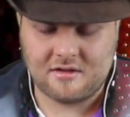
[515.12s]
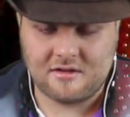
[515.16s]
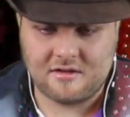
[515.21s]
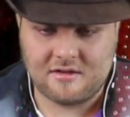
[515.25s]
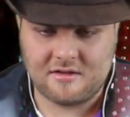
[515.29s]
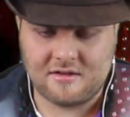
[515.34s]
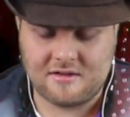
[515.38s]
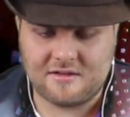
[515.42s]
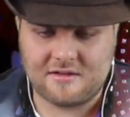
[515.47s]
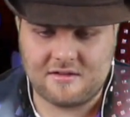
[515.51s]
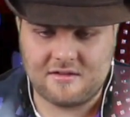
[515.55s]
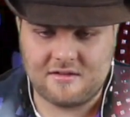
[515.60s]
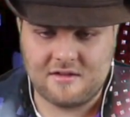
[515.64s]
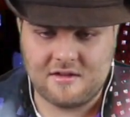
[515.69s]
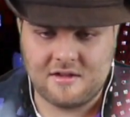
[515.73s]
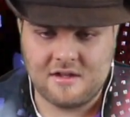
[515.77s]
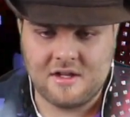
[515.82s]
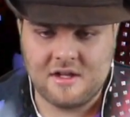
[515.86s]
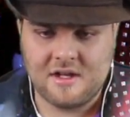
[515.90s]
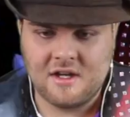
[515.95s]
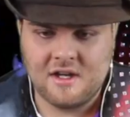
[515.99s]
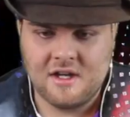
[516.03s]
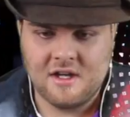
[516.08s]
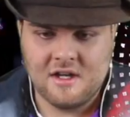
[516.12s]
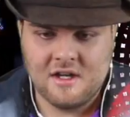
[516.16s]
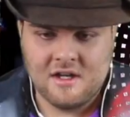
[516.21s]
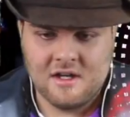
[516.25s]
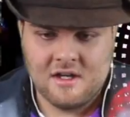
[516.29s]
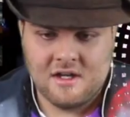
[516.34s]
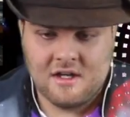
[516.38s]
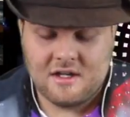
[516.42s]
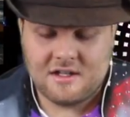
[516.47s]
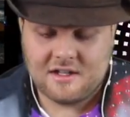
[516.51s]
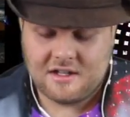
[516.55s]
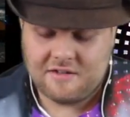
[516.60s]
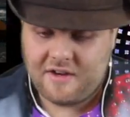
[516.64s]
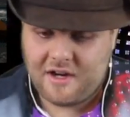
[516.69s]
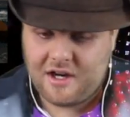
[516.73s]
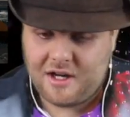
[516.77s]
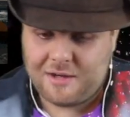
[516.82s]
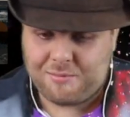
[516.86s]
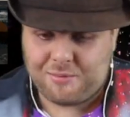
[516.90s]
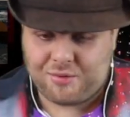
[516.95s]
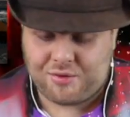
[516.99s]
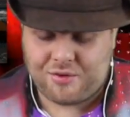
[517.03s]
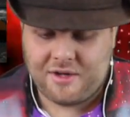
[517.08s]
Sorry. It's a
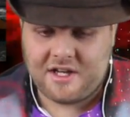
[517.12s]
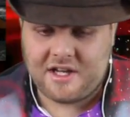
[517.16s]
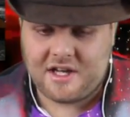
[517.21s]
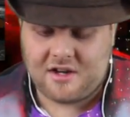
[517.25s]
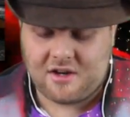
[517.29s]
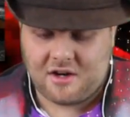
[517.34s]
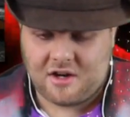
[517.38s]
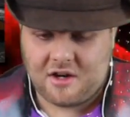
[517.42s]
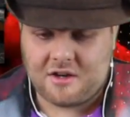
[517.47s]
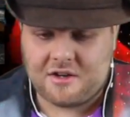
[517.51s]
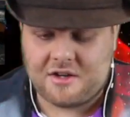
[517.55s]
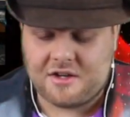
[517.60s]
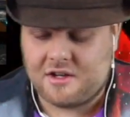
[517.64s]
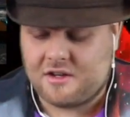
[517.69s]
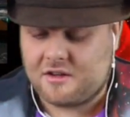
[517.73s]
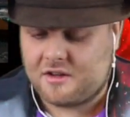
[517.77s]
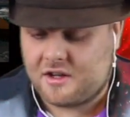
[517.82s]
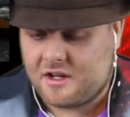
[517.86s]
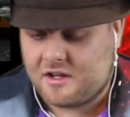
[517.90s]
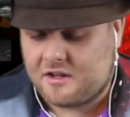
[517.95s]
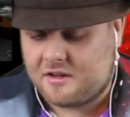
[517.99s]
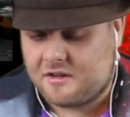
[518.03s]
very pretty garden. I'll went get...